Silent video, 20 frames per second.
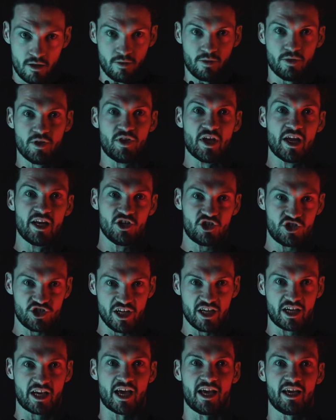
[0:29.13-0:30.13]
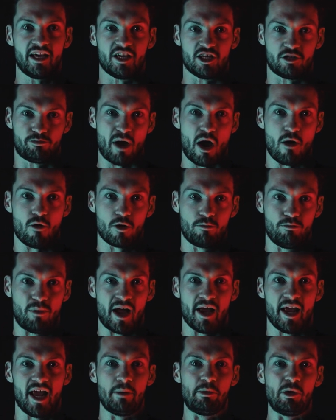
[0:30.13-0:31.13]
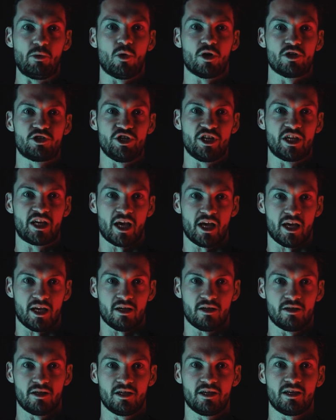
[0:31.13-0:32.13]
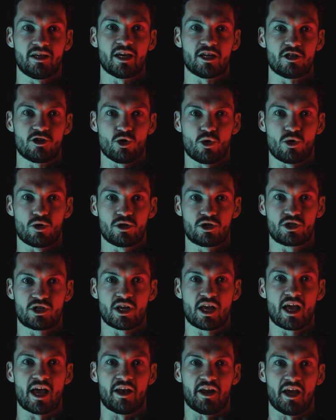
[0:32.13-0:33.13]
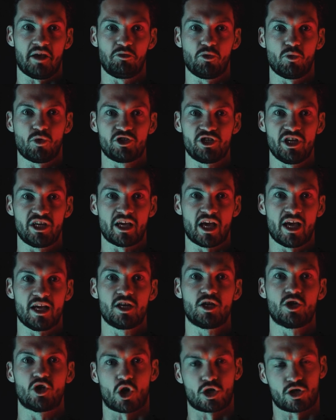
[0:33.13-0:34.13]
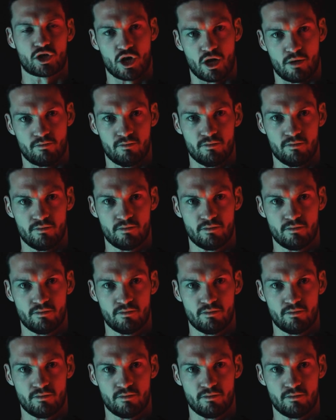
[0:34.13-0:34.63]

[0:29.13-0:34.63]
The Danish GK is powered by AB1GK. Get yours at ab1gk.com.